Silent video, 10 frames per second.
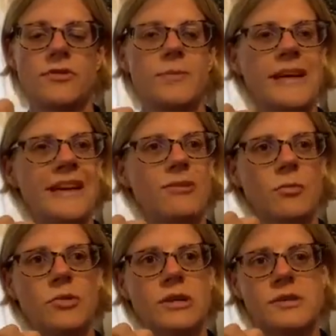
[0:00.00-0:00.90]
From here
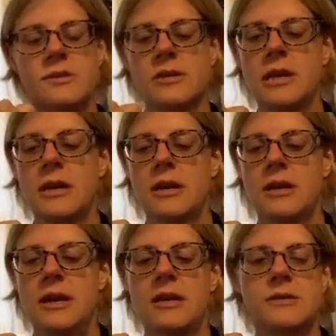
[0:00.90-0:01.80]
onwards,
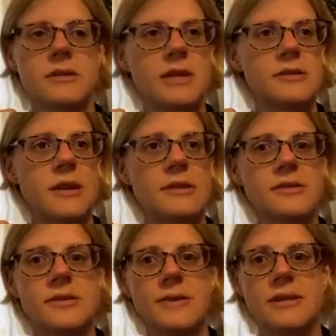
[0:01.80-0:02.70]
it
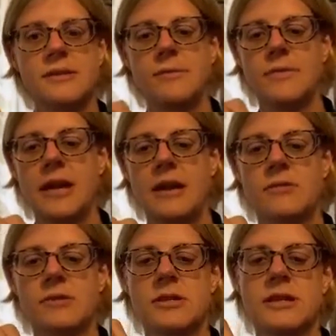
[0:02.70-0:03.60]
tends to be something
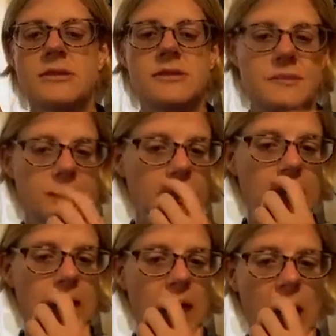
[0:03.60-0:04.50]
else. It tends to
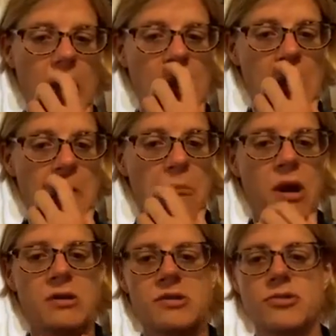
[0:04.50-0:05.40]
be
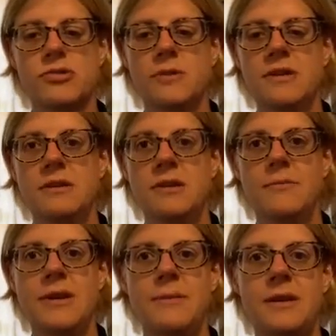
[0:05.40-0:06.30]
past enjoyment,
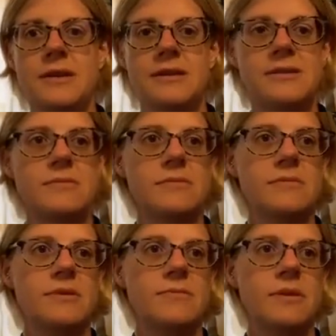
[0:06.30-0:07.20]
and maybe there's
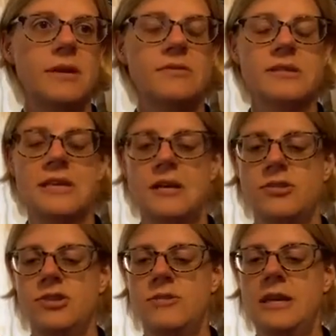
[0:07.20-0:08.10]
some guilt
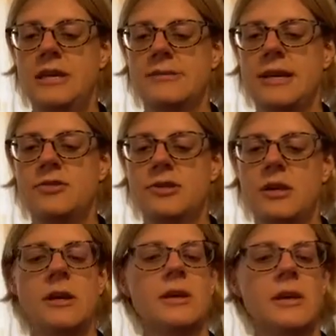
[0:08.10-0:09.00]
attached to it,
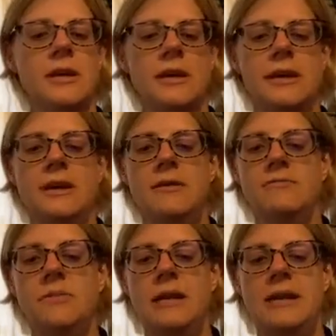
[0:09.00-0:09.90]
etc.
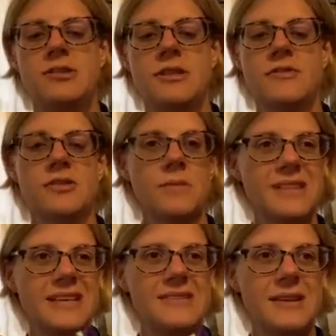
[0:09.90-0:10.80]
And actually they've
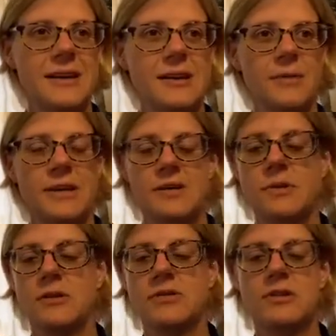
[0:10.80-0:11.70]
stopped tasting it a little bit as well.